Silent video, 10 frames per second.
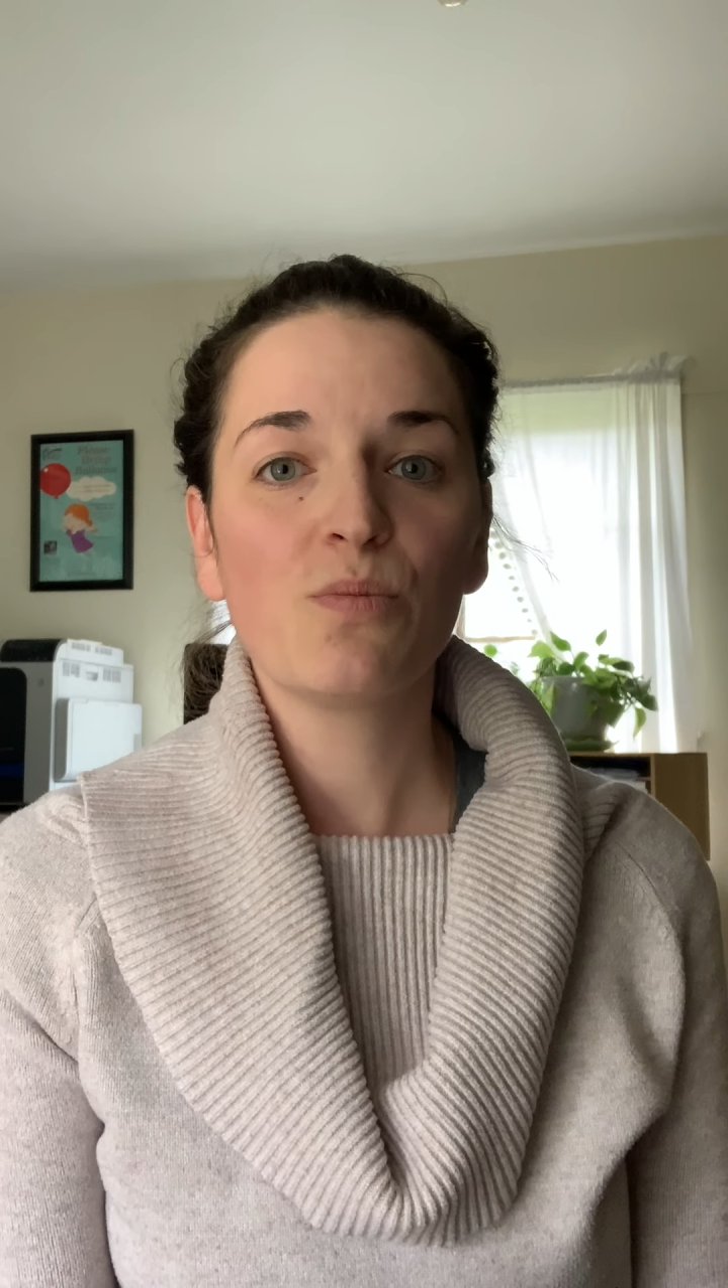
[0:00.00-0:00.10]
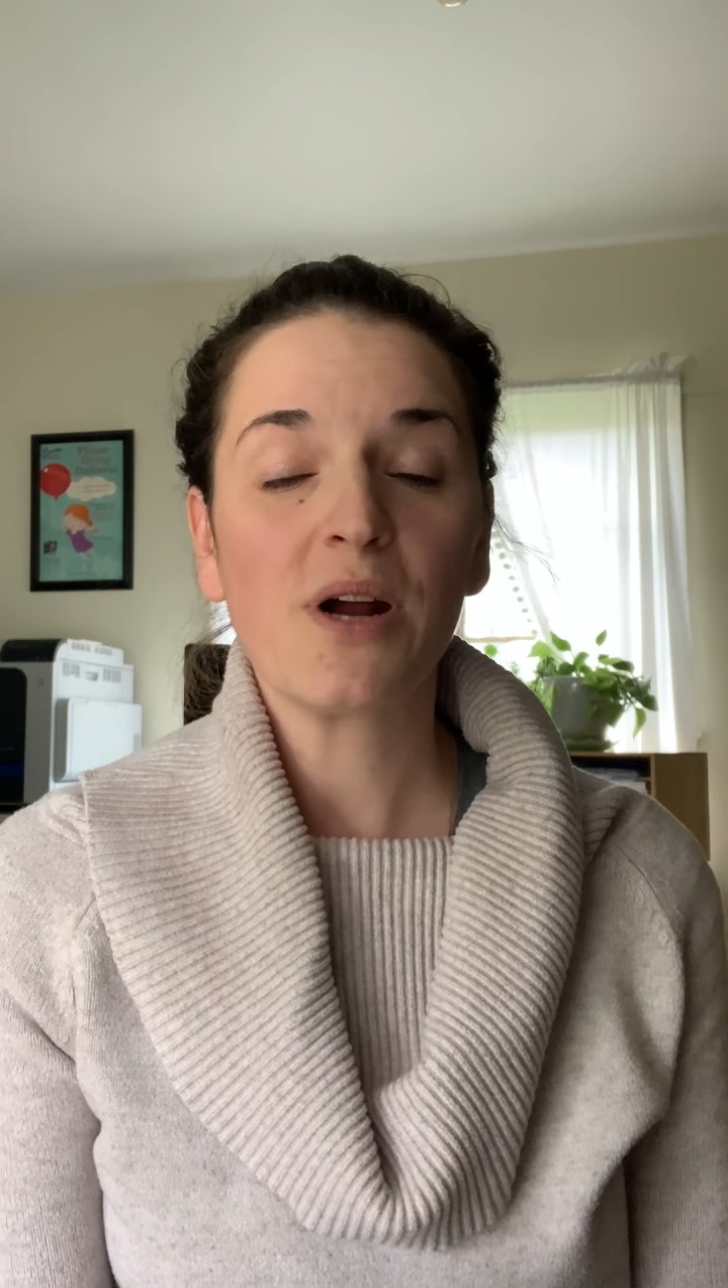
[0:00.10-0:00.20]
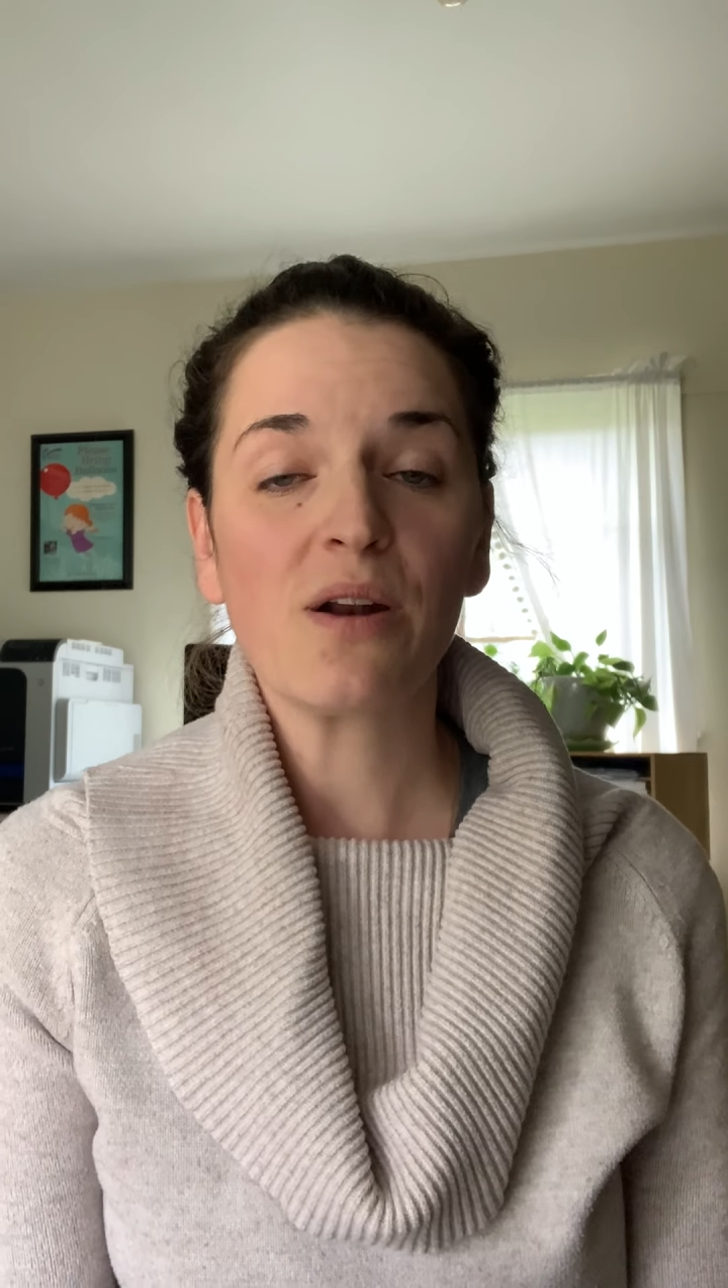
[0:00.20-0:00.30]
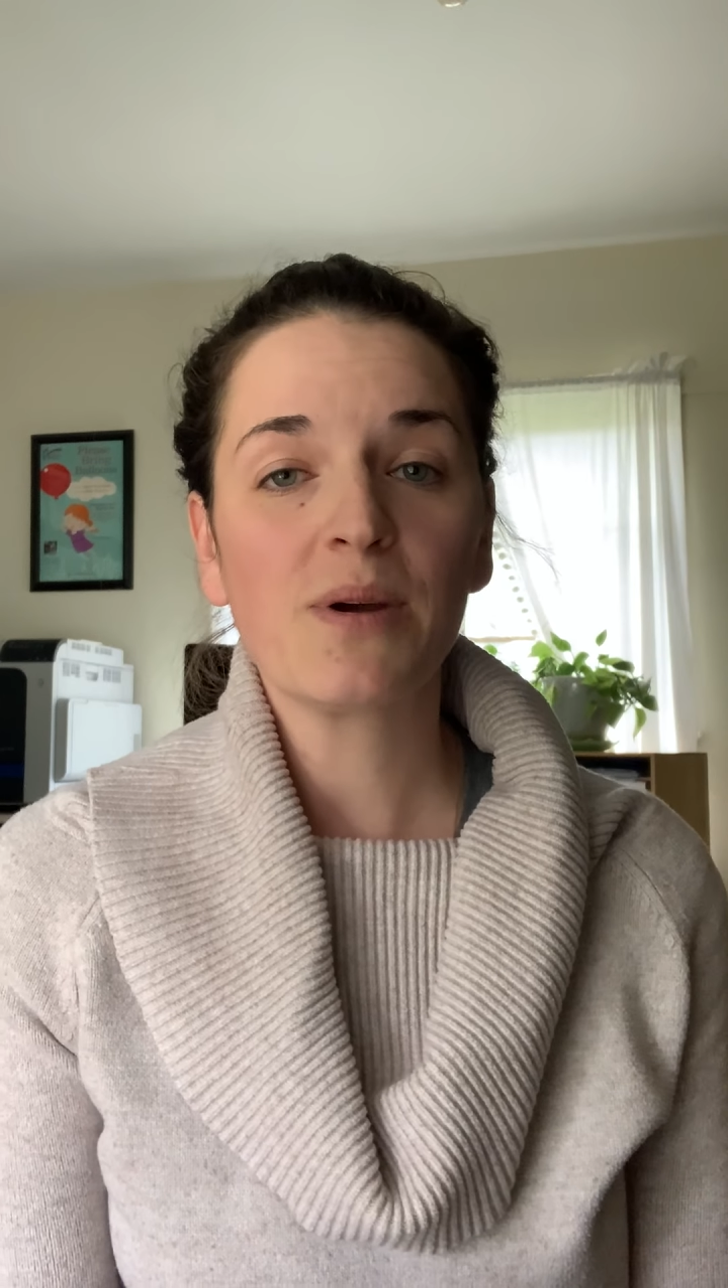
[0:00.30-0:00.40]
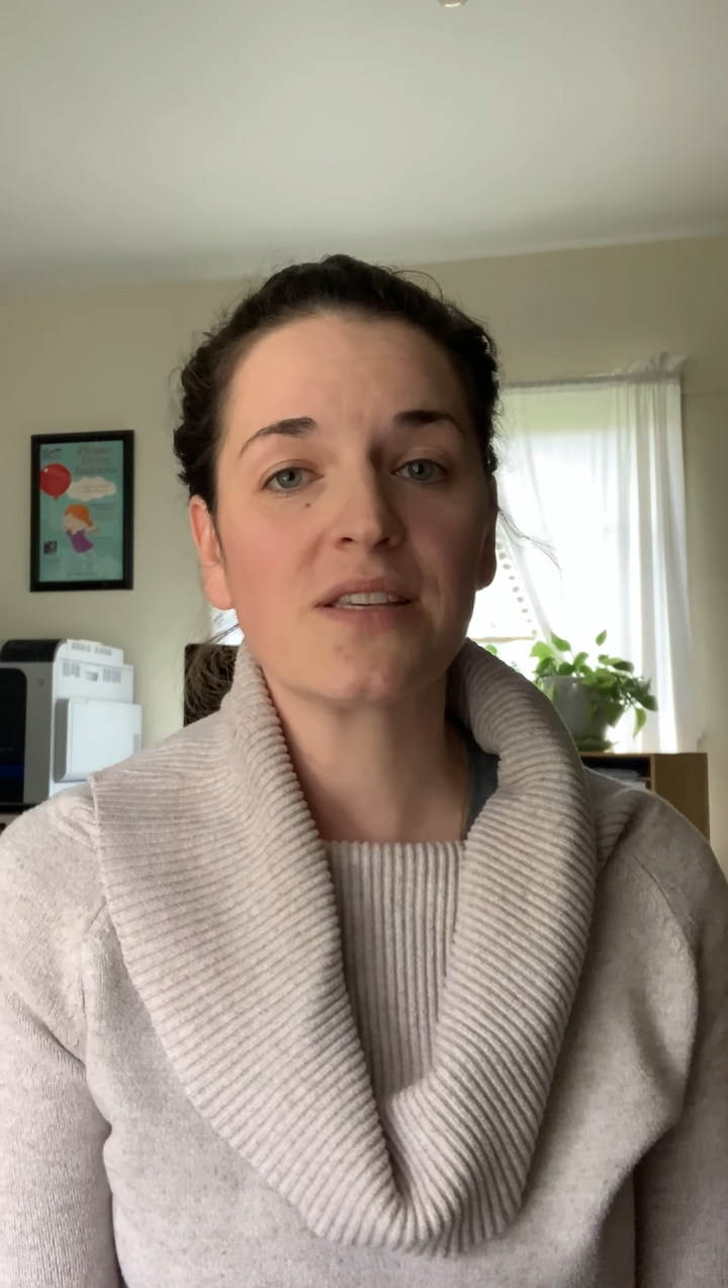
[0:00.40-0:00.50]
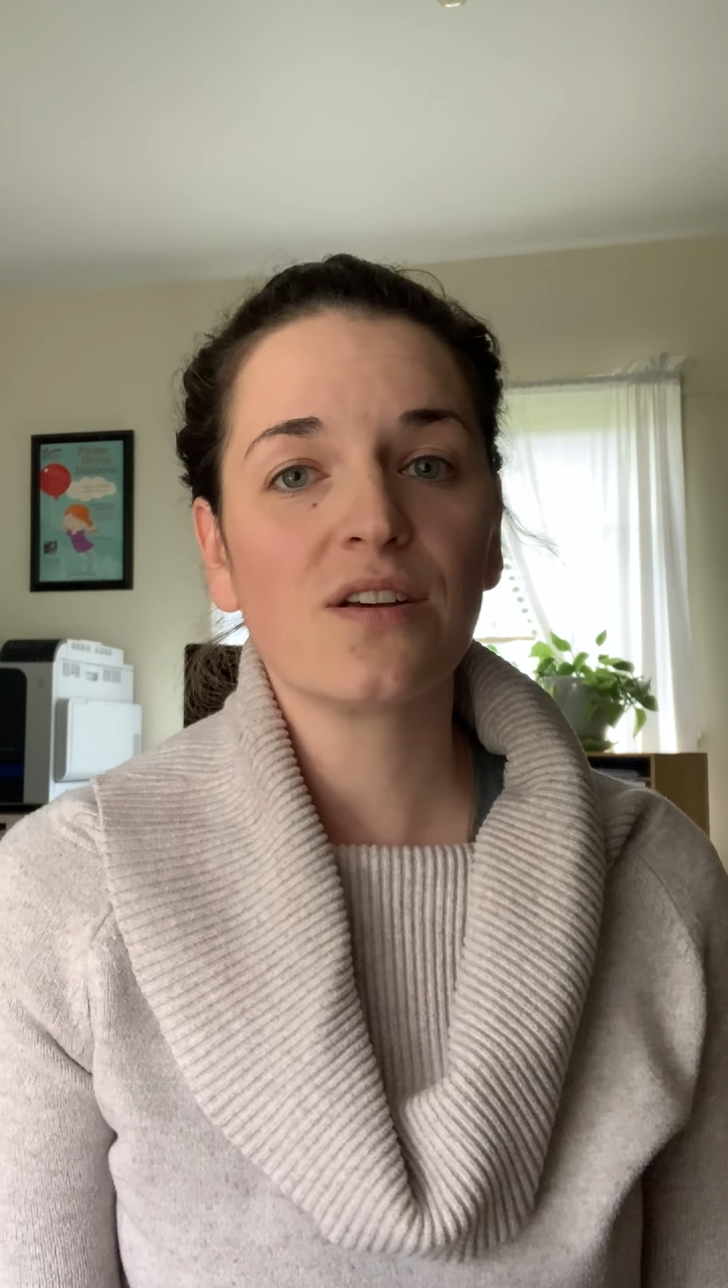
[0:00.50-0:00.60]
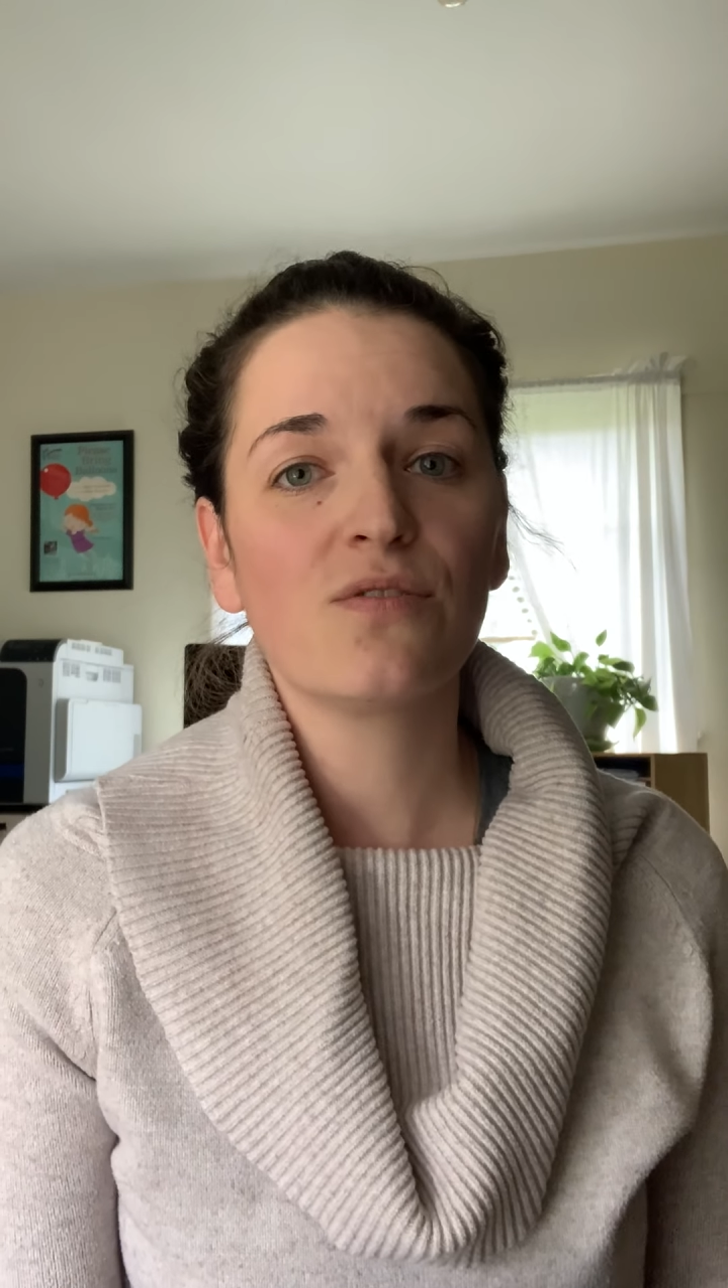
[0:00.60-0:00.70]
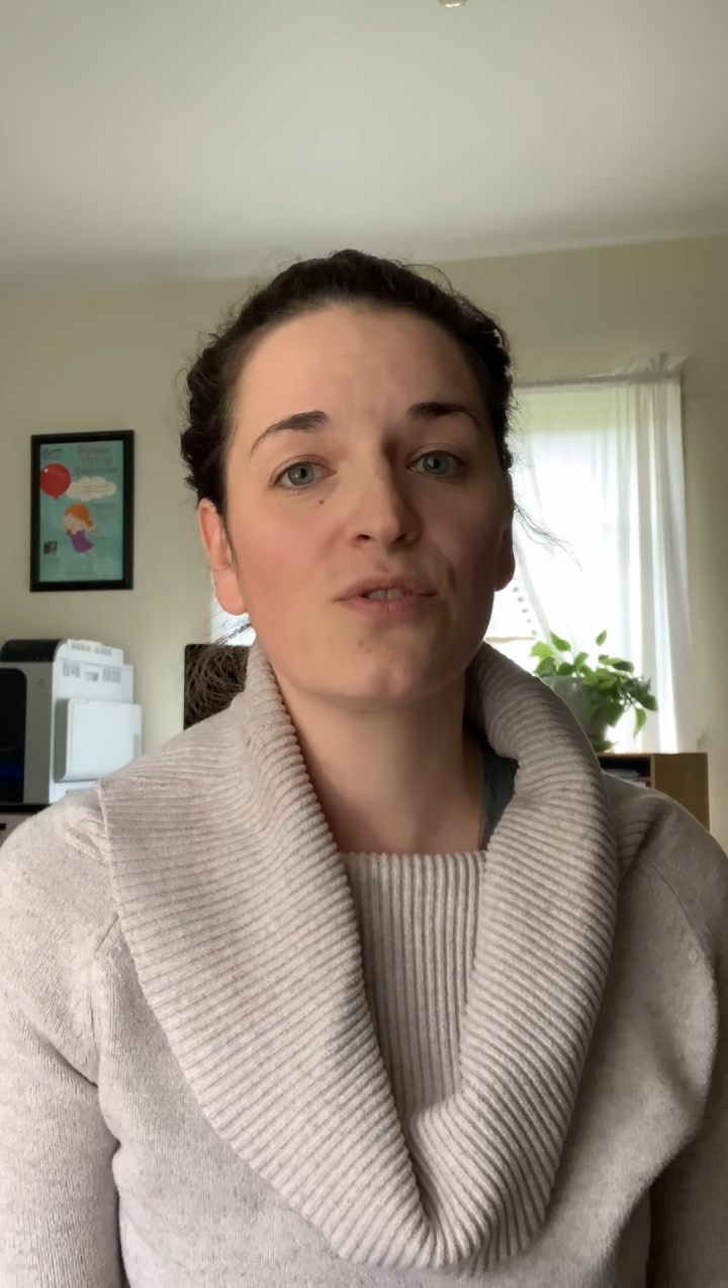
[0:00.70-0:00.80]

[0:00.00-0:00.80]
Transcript: proud of myself